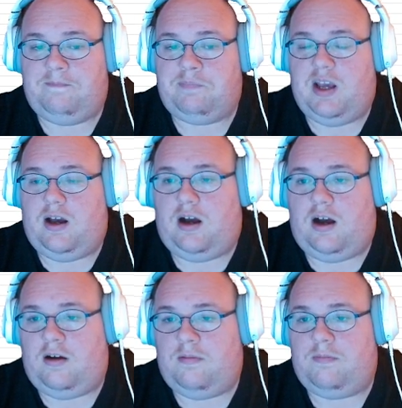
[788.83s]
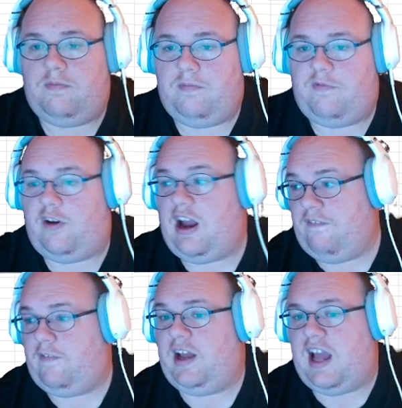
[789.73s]
for
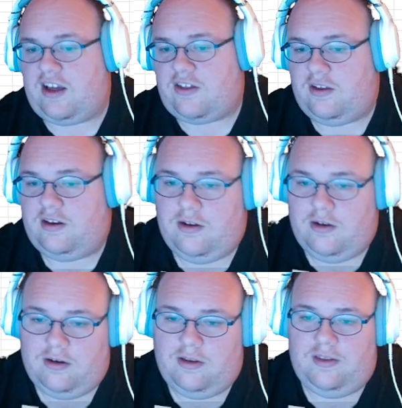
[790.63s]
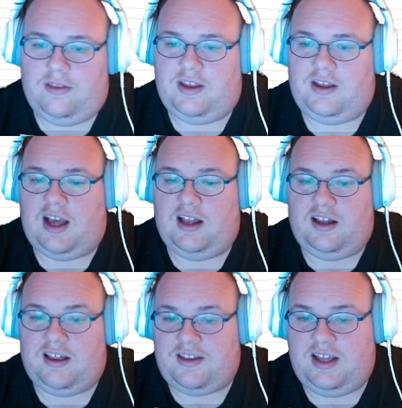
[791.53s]
every action the allies
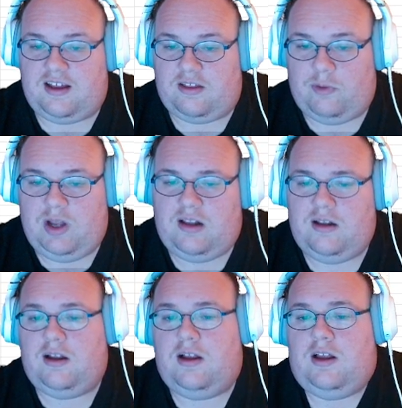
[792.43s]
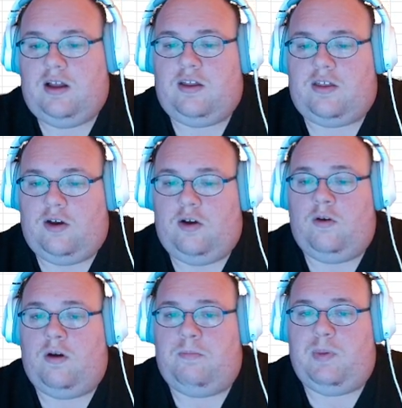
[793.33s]
take as well. So
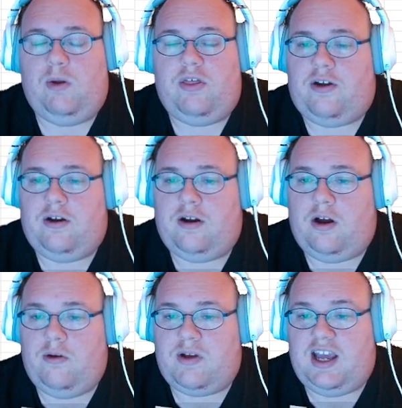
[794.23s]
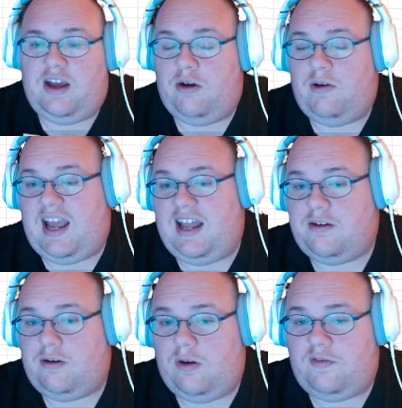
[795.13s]
both her OKO and
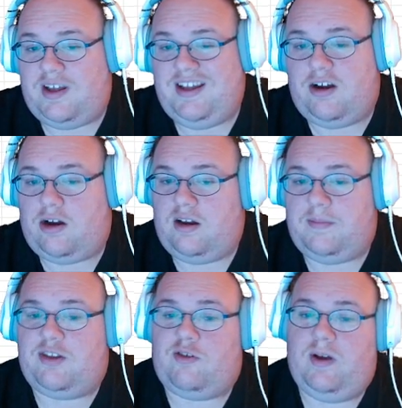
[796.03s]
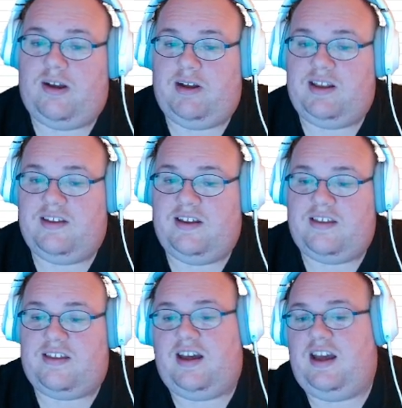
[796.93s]
her overheat are going to be triggering this,
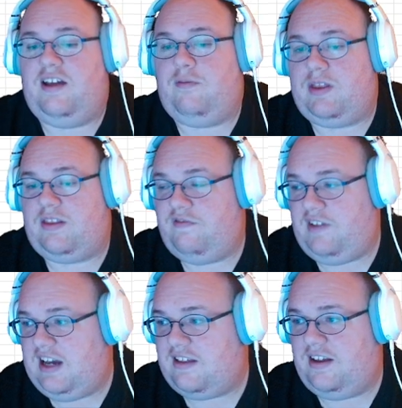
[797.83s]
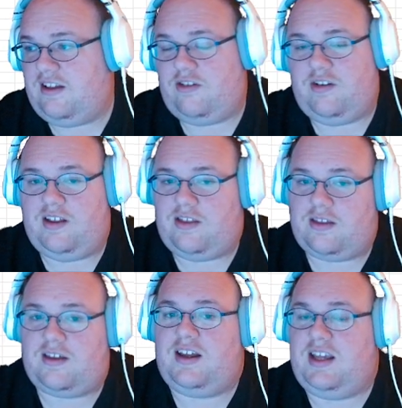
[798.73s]
and with the flash nature, it's just
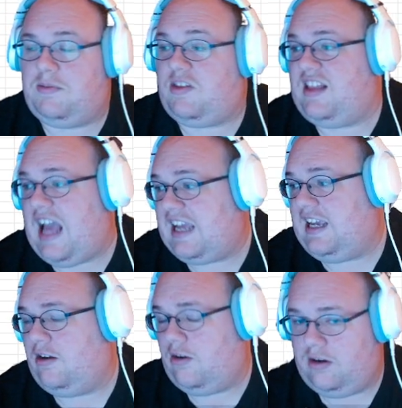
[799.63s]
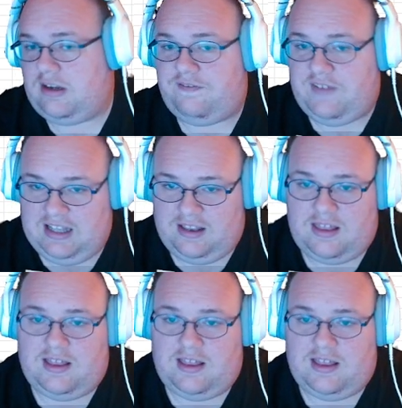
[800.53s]
going to keep stacking her defense.